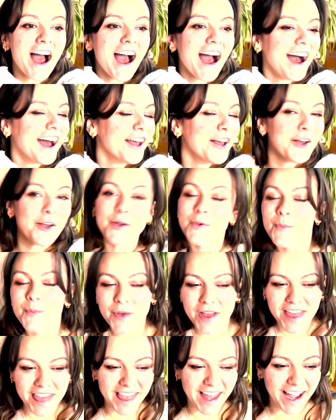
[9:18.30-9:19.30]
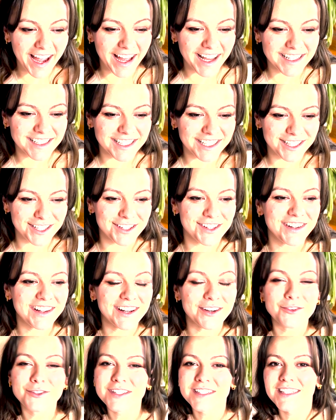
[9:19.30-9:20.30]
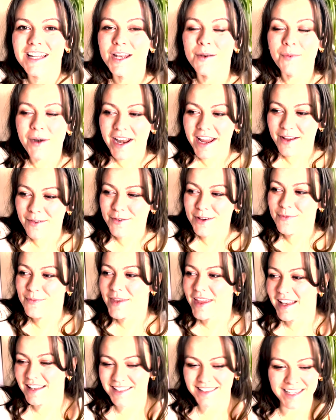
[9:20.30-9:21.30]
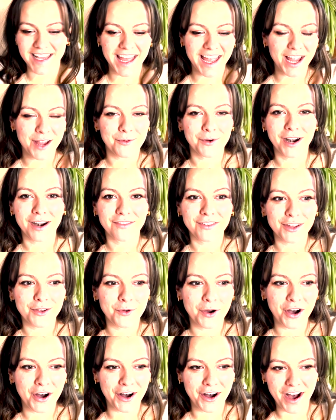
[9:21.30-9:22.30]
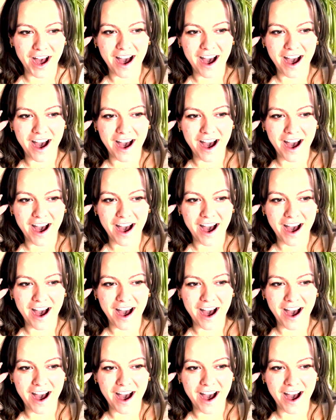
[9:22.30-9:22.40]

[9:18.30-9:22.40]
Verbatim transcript: I hope that you can all celebrate with me today, wherever you are.